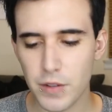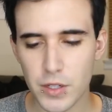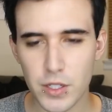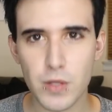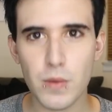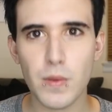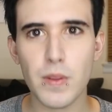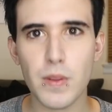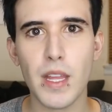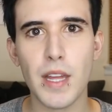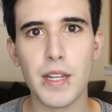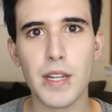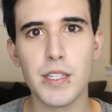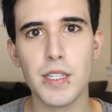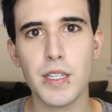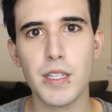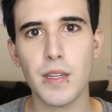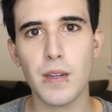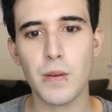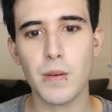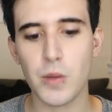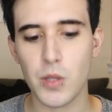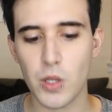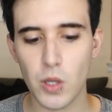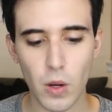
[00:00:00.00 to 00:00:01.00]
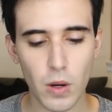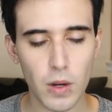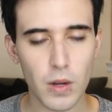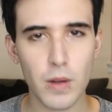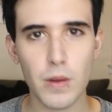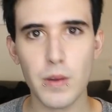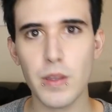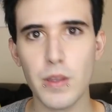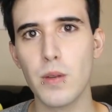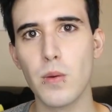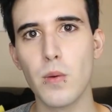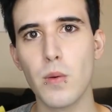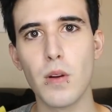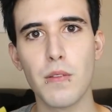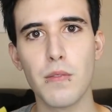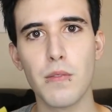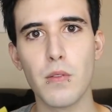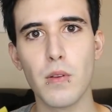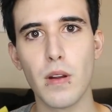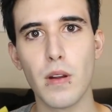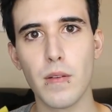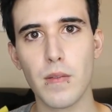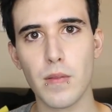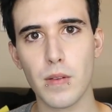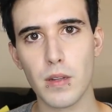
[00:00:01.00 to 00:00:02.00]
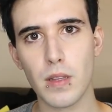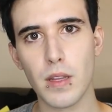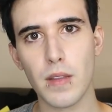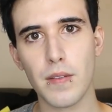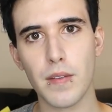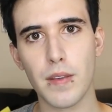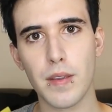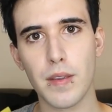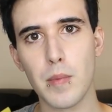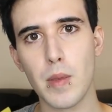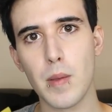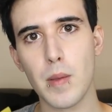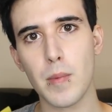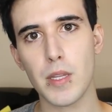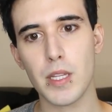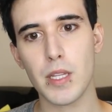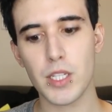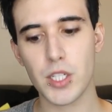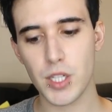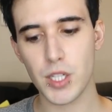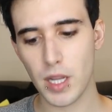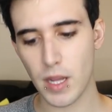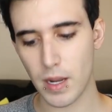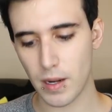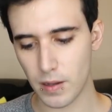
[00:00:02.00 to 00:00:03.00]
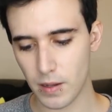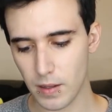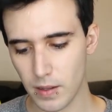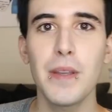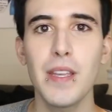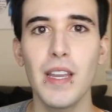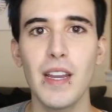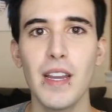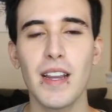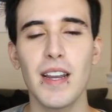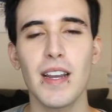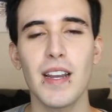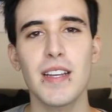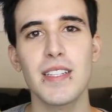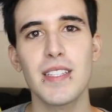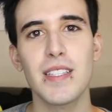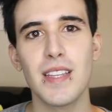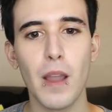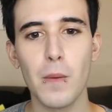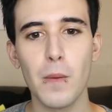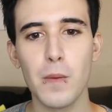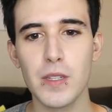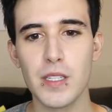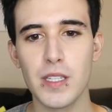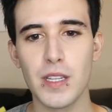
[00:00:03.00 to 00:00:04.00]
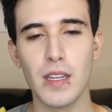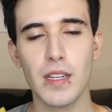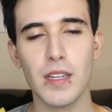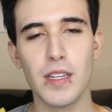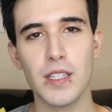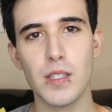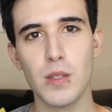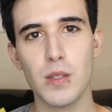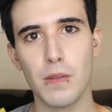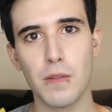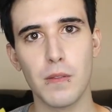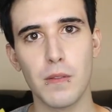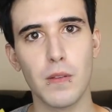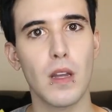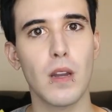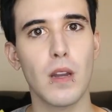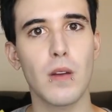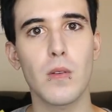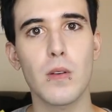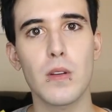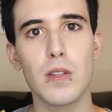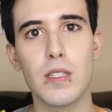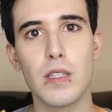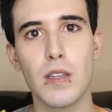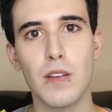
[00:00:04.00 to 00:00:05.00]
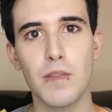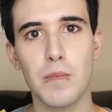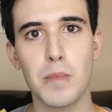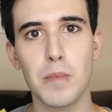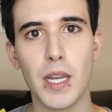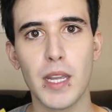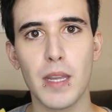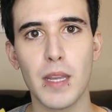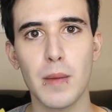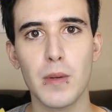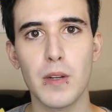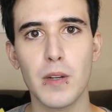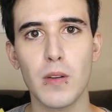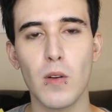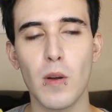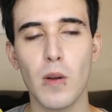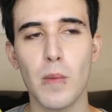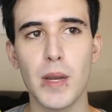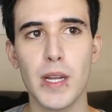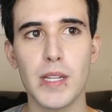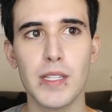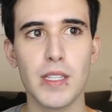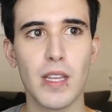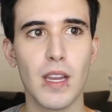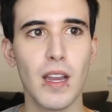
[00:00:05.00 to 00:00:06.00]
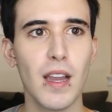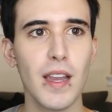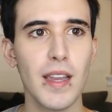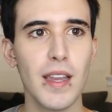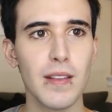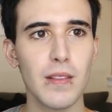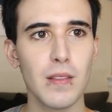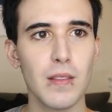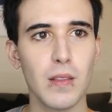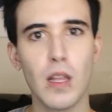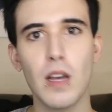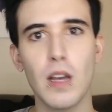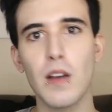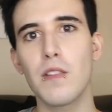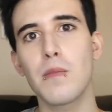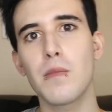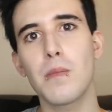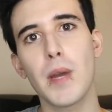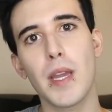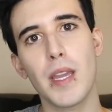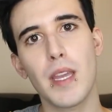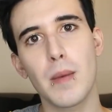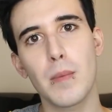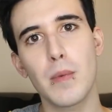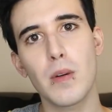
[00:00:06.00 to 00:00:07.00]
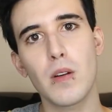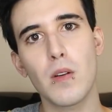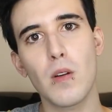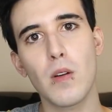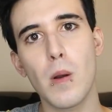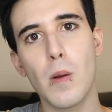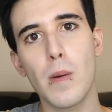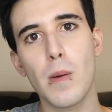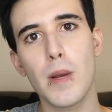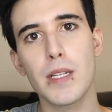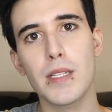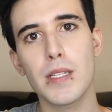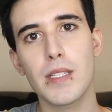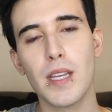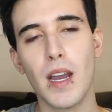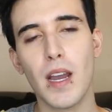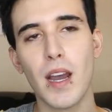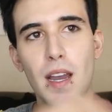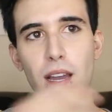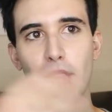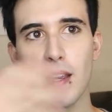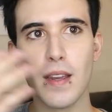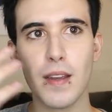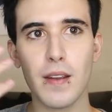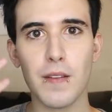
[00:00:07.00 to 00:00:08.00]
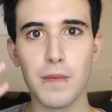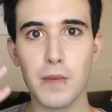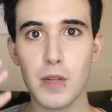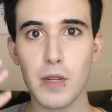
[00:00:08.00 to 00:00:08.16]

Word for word: for doing that to you. Yarko, you are forever a living meme on this channel. But yeah, guys, I wasn't gonna do a full-out roast of My Chemical Romance. I love My Chemical Romance. I